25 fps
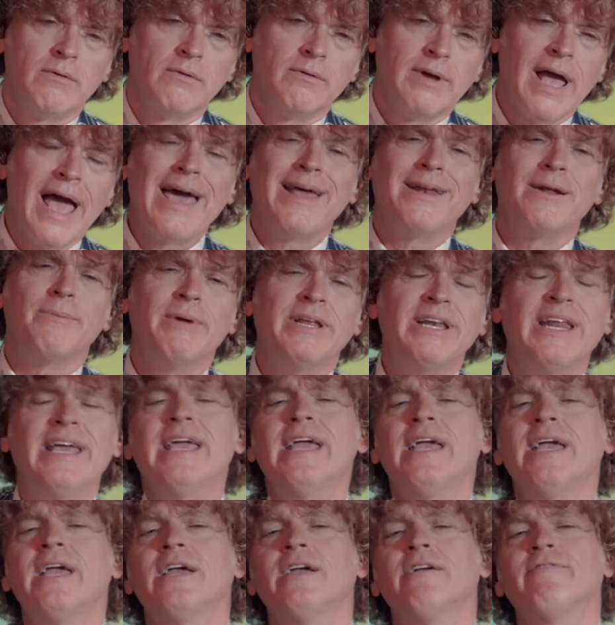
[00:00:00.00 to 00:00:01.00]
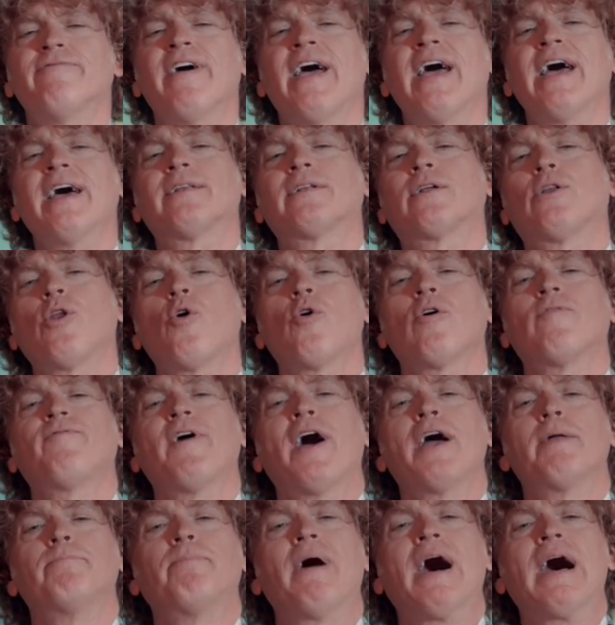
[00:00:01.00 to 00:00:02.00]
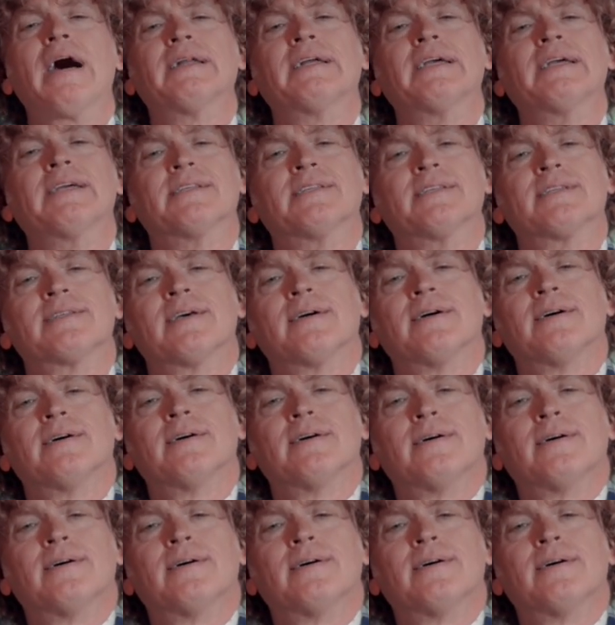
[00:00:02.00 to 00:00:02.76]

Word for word: Adam and Eve had glorified bodies